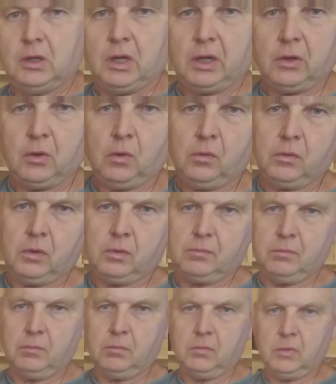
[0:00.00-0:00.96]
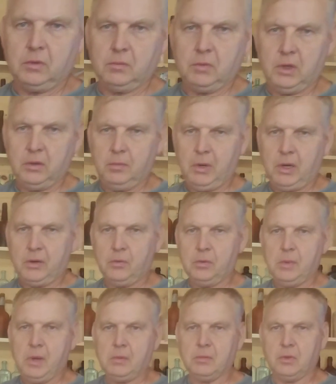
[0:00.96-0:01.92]
don't know if anybody
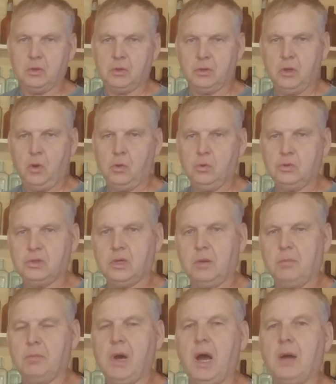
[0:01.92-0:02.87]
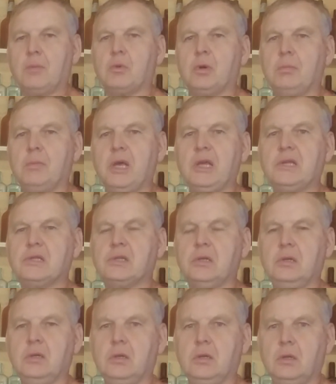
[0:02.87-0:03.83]
knows Barbara
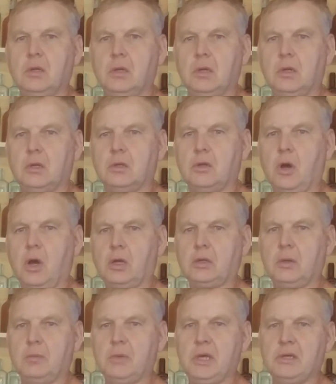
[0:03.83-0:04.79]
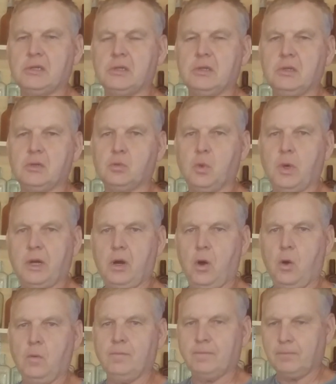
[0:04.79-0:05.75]
Mason, Dr. Mason's
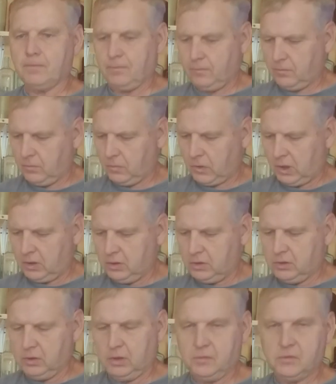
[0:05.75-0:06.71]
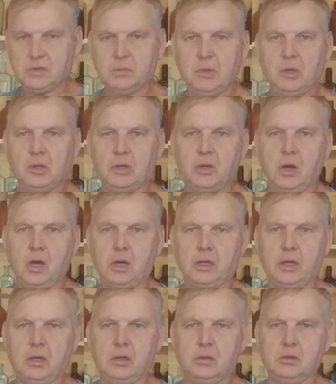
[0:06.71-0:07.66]
widow. She lives in
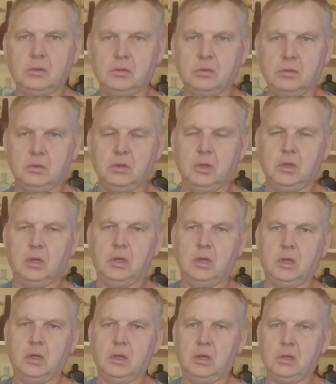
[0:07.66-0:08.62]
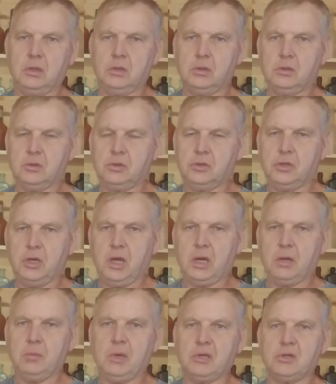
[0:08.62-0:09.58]
Millinocket. And she had a
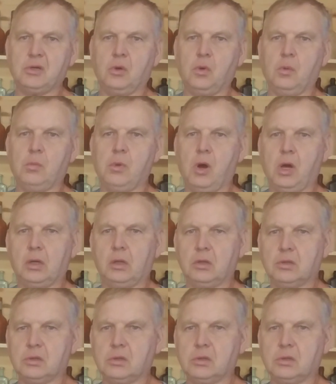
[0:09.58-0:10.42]
bunch of old bottles.